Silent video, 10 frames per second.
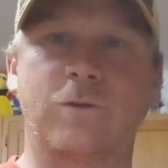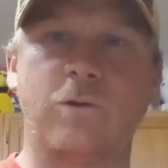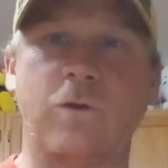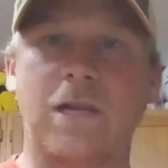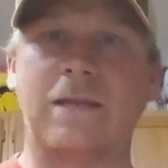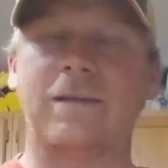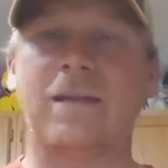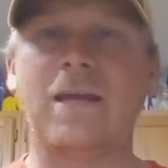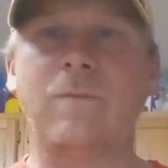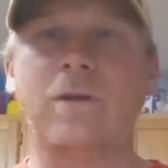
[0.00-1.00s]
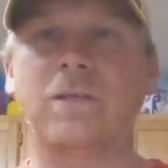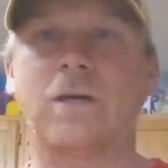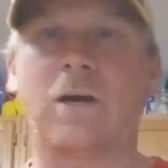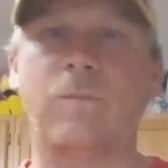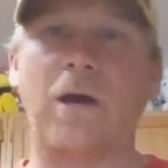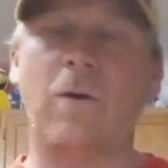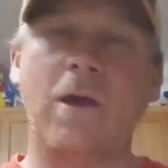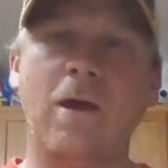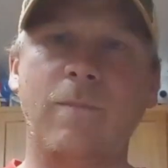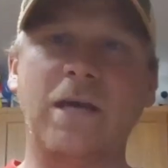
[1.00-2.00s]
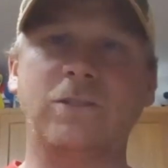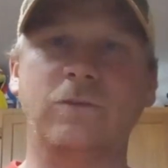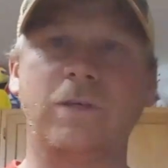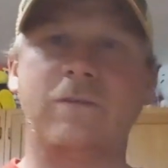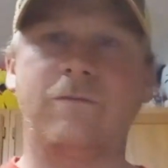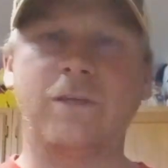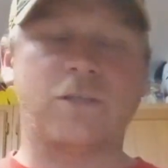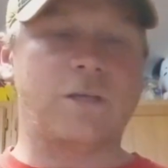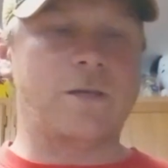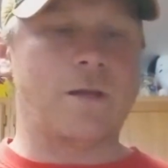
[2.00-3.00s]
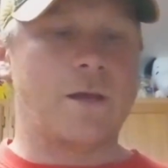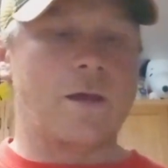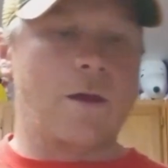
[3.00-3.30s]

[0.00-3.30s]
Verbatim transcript: for tuning in. Today I'm going to talk about Major League Fishing,